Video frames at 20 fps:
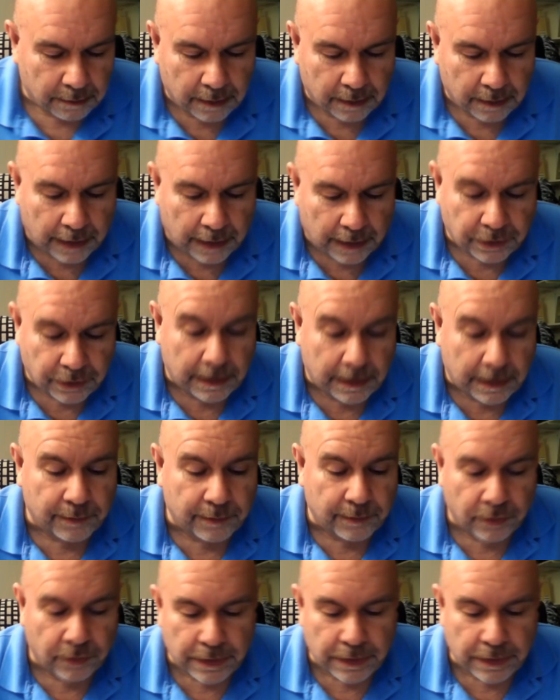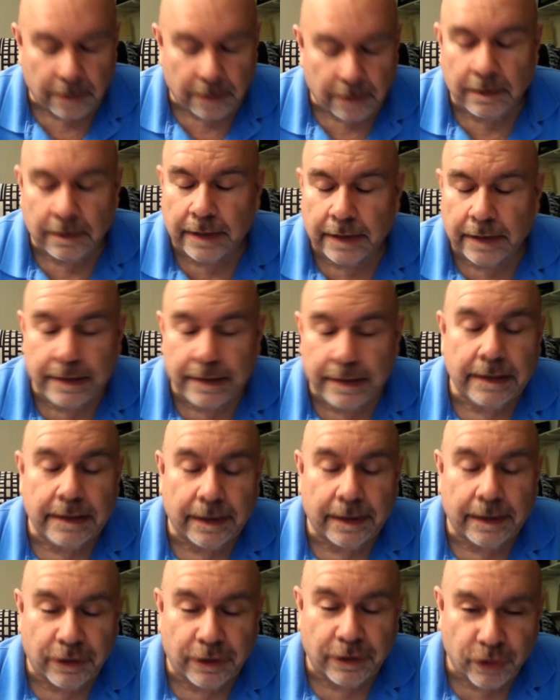actually, Common Rose started in
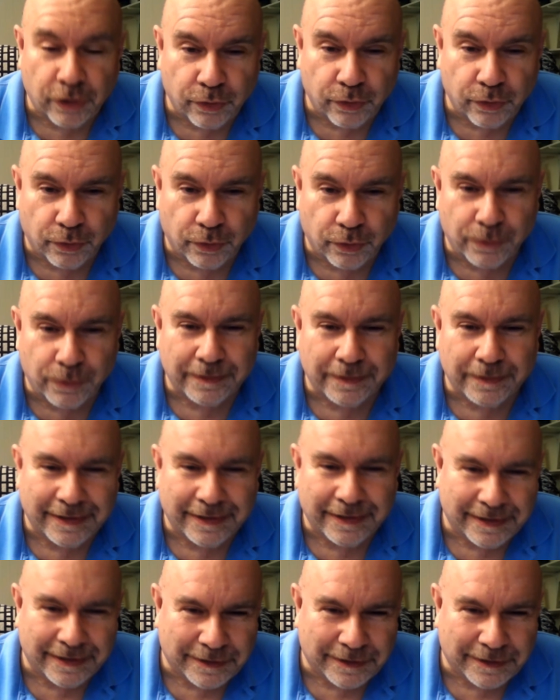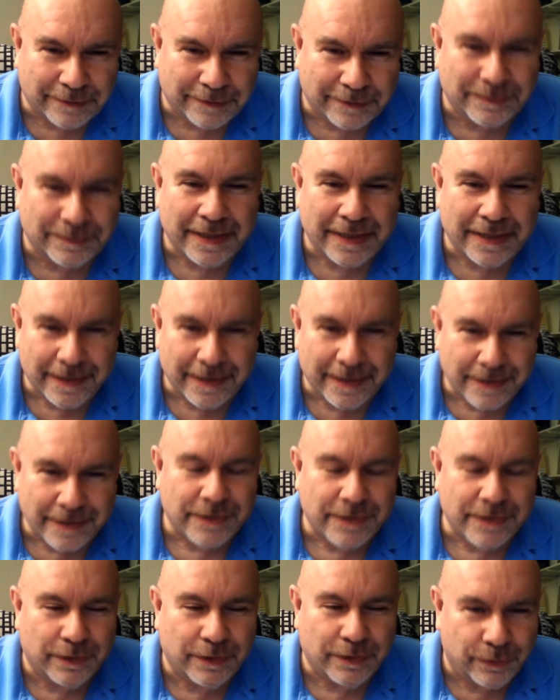1992.
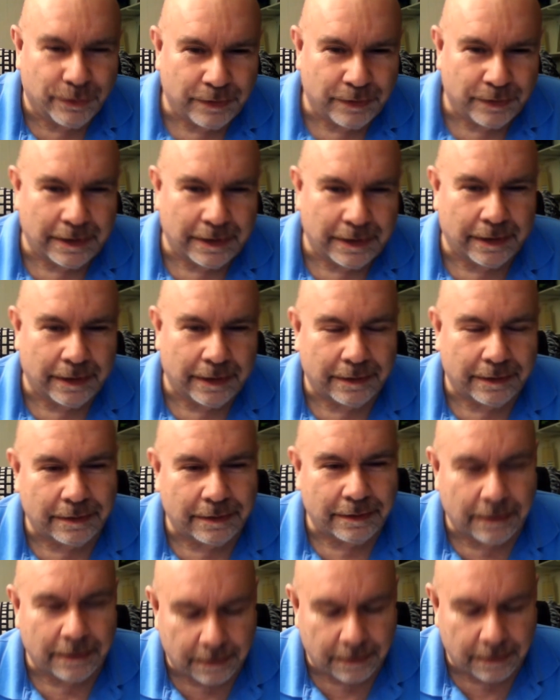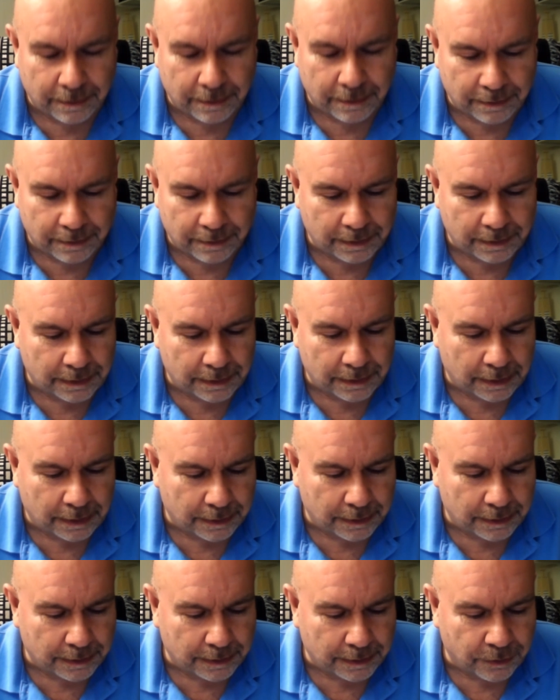So yeah, it
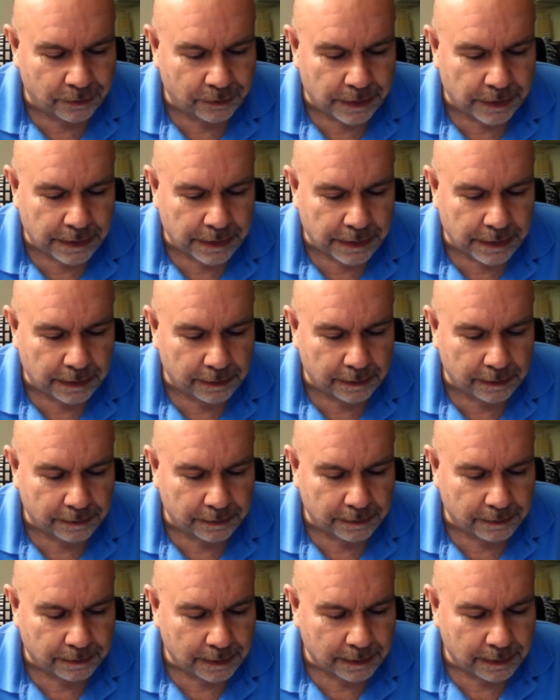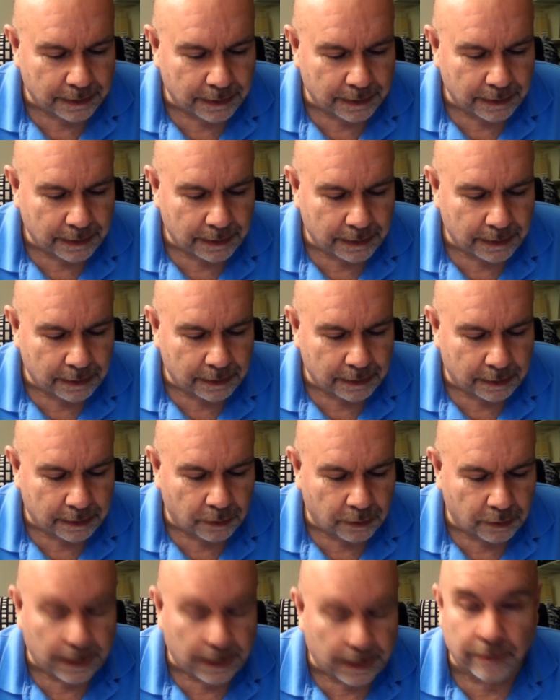was
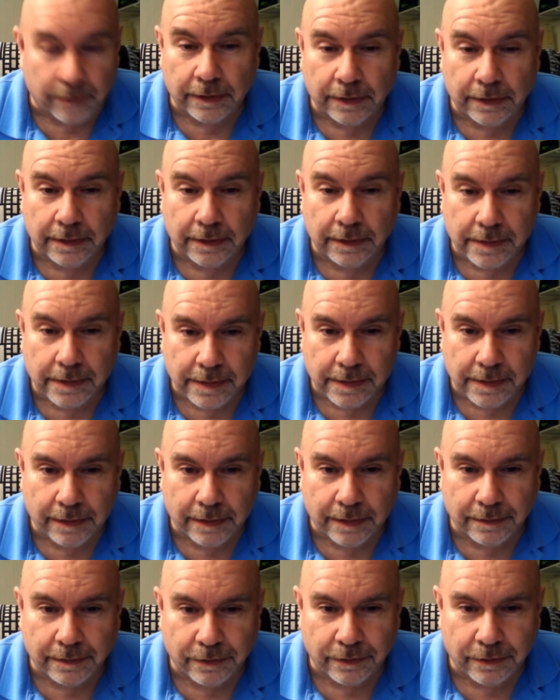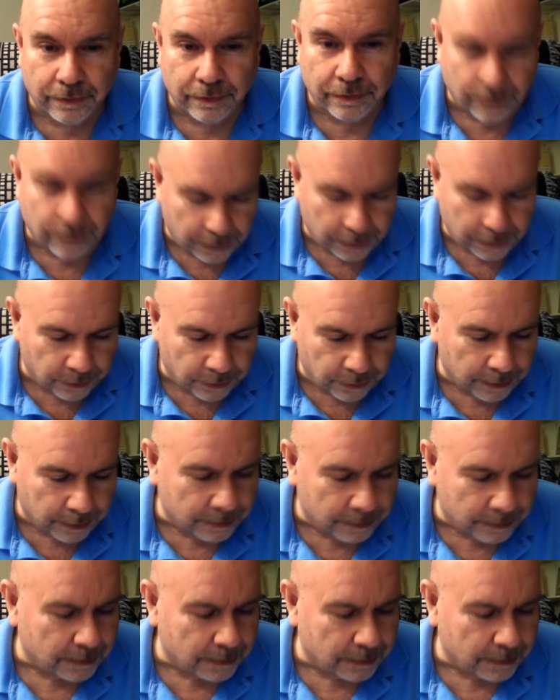around, I guess, then too when you were.